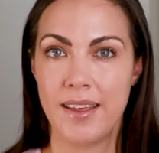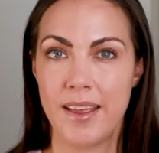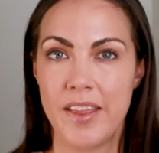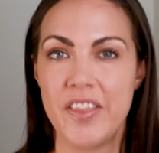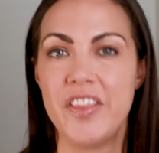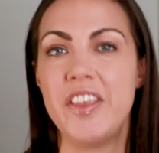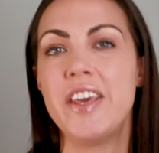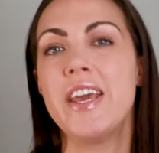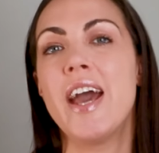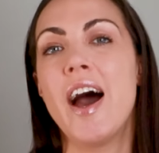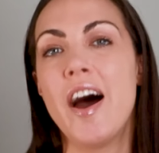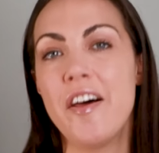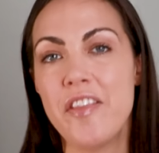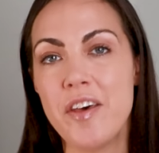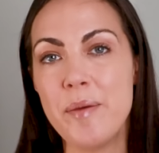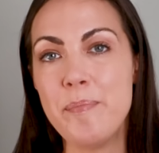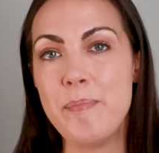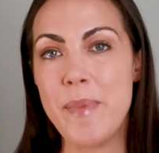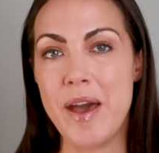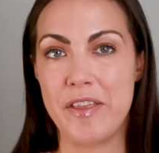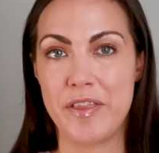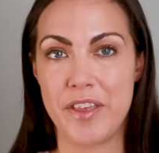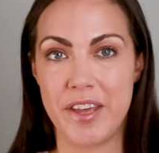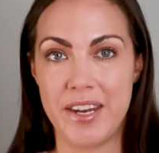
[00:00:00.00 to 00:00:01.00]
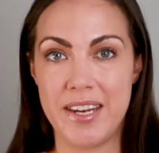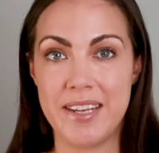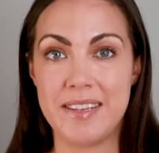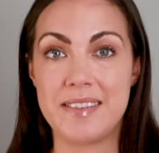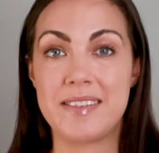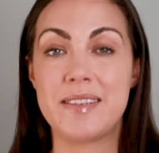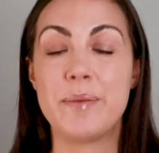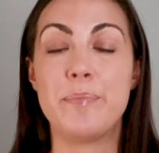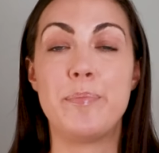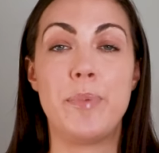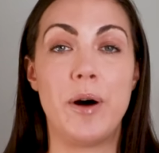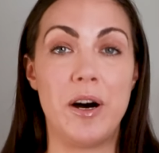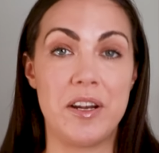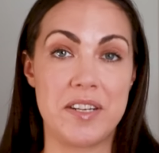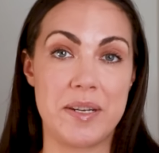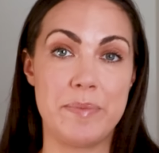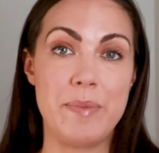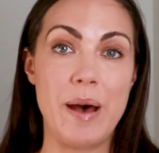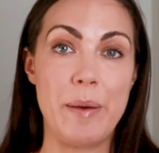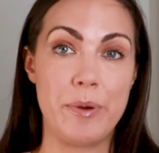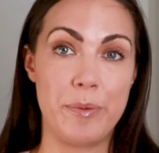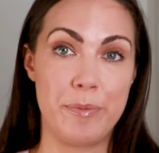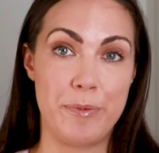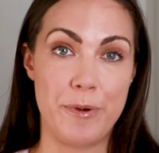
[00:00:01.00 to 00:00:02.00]
The other method is the
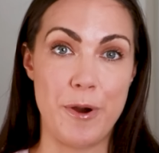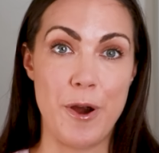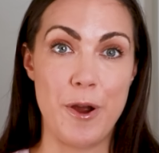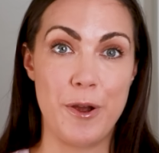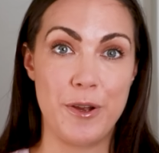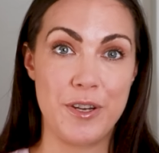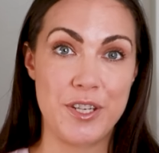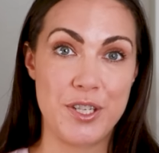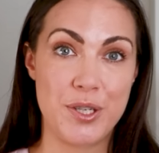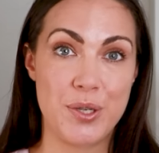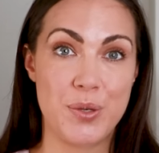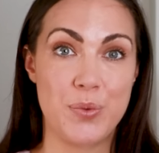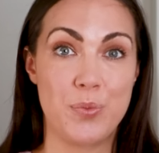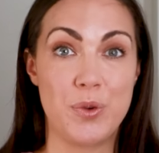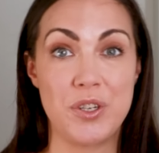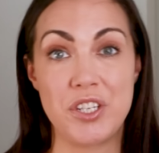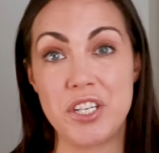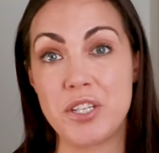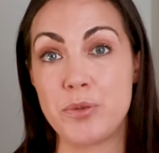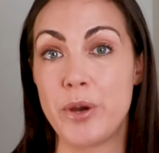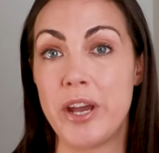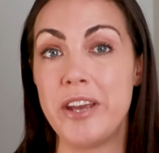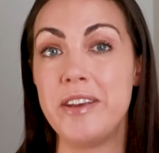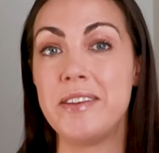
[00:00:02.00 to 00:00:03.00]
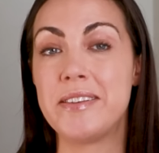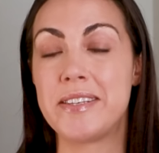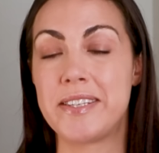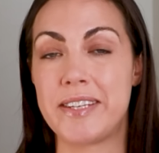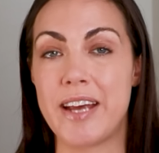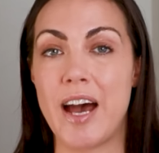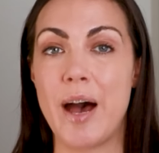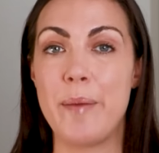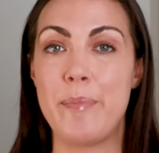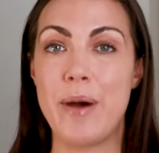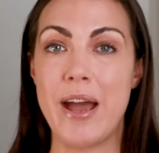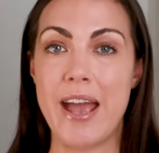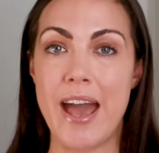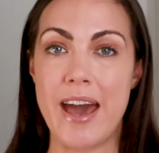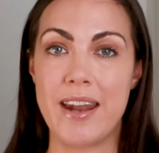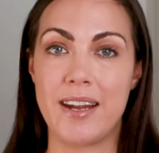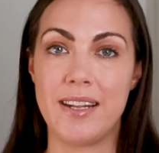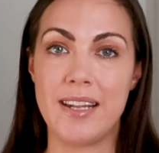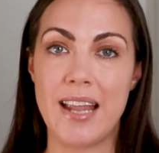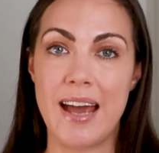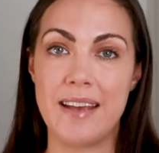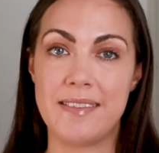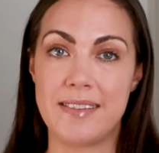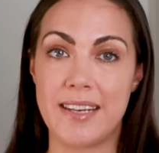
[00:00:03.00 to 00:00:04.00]
bottom-up approach, which is where you start by
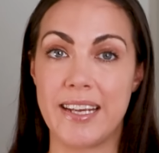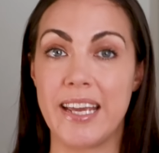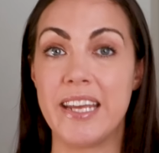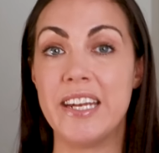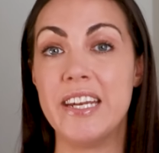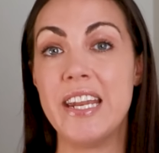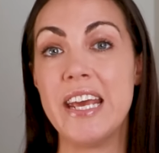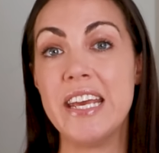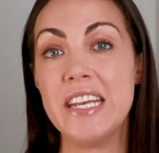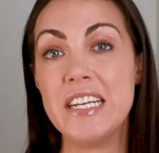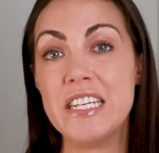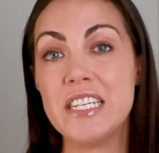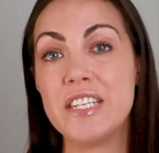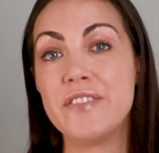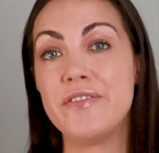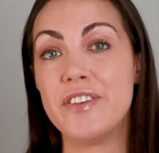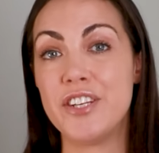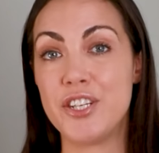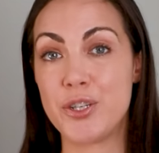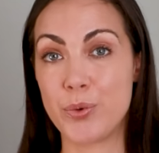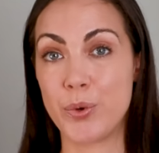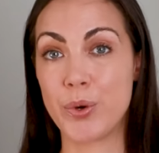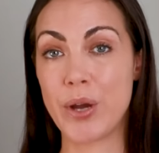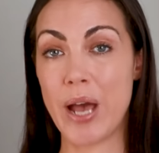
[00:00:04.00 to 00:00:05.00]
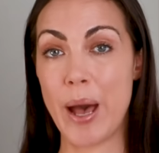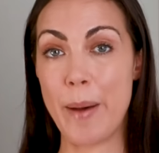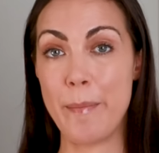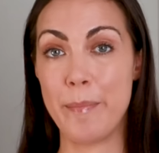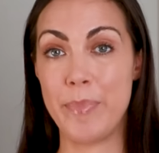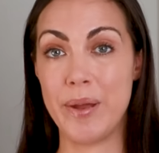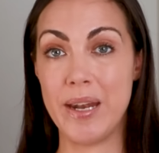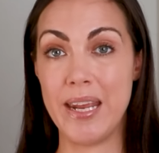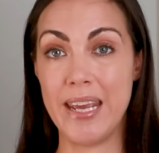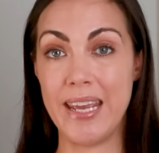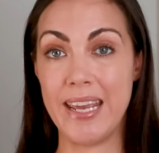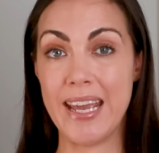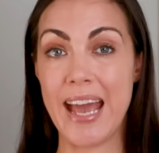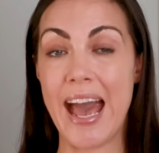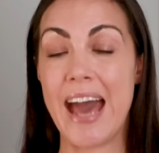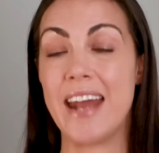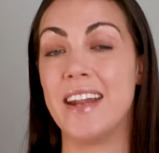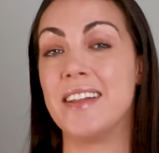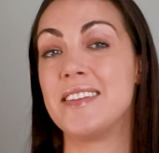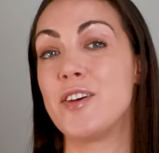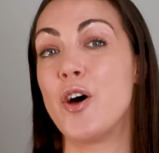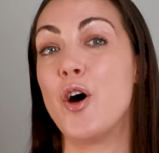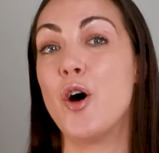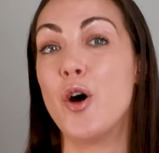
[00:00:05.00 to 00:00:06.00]
analysing an individual company and
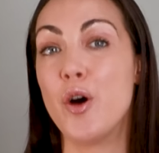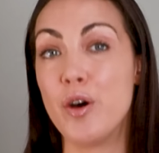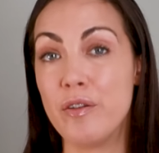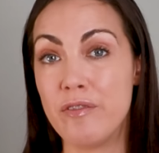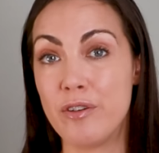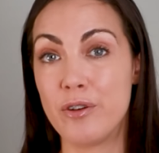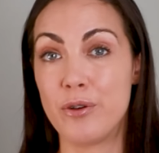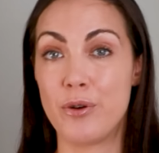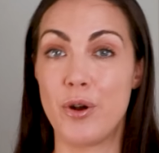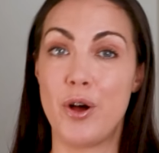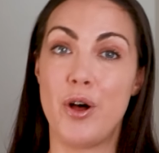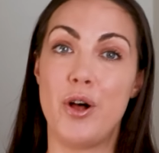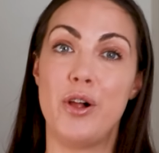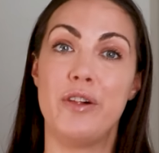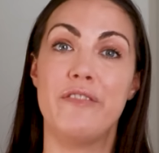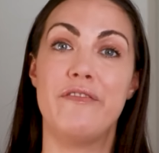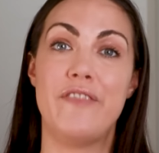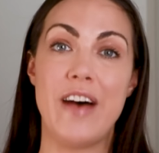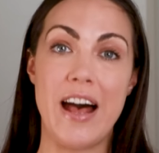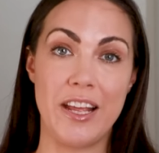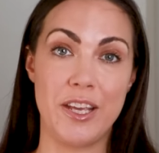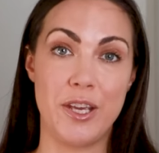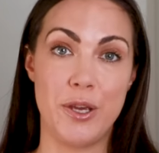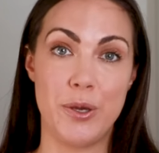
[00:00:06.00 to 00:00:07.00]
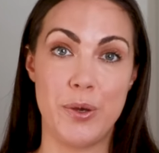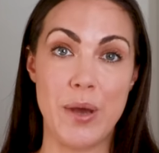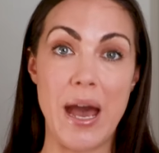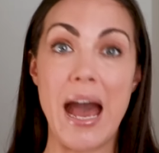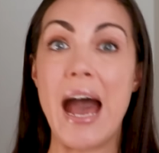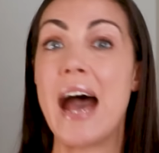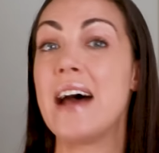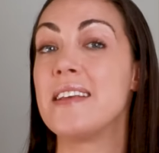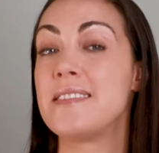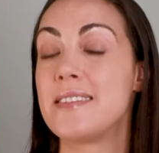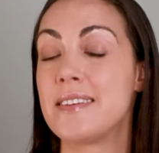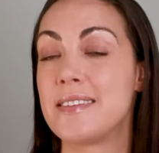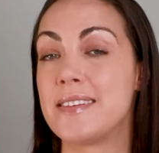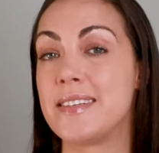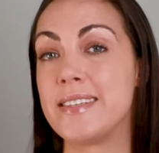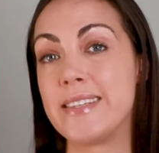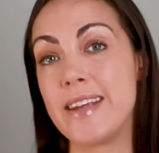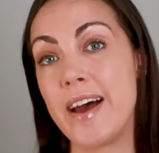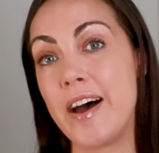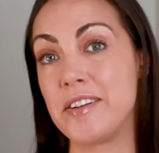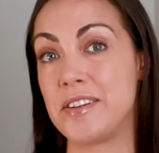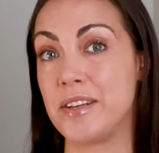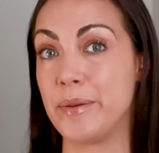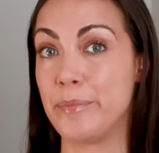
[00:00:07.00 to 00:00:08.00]
its overall value as a
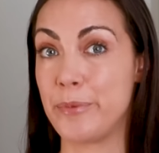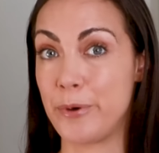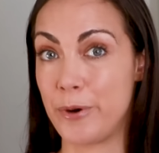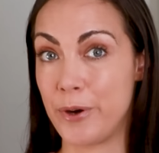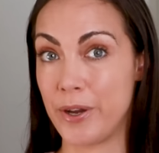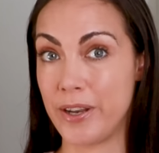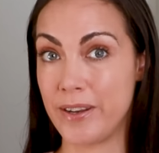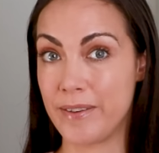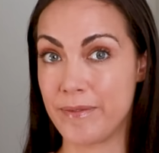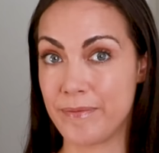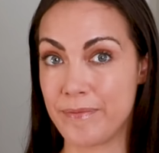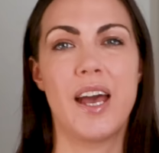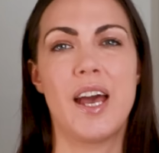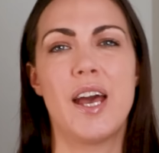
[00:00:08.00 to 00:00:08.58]
starting point.